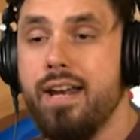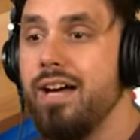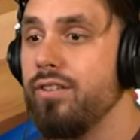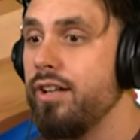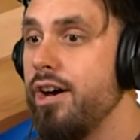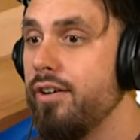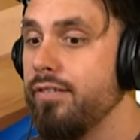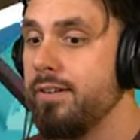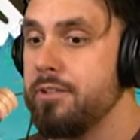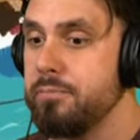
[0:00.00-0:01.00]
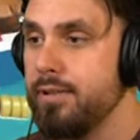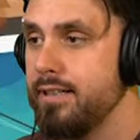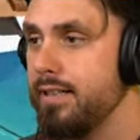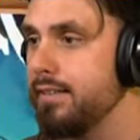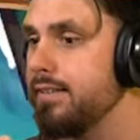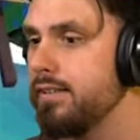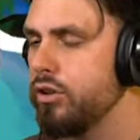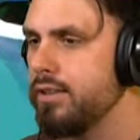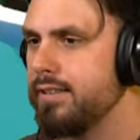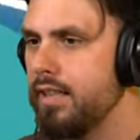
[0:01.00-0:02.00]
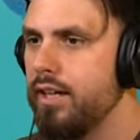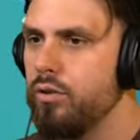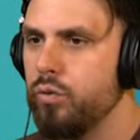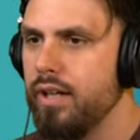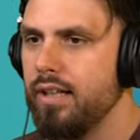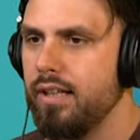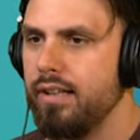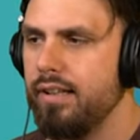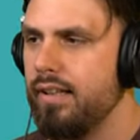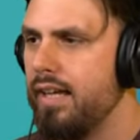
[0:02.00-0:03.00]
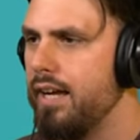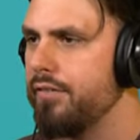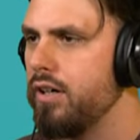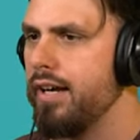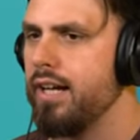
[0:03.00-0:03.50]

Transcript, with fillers: I have a lot of large bugites, just like in real life. All right,